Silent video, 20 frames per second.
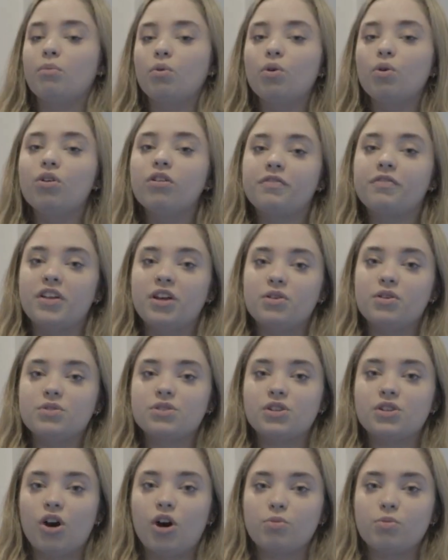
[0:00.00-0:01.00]
all of
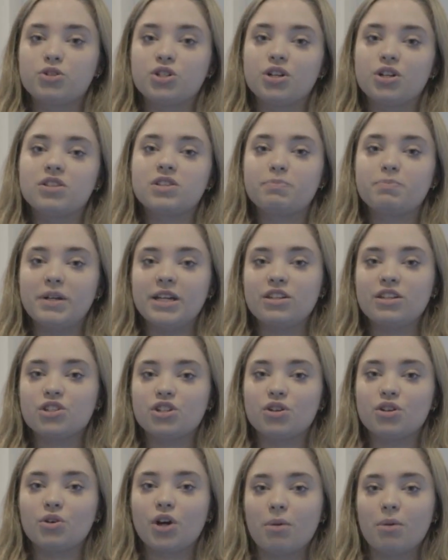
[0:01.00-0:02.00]
those options, please
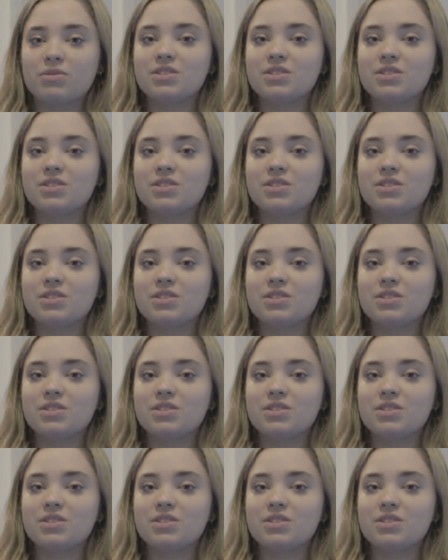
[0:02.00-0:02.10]
do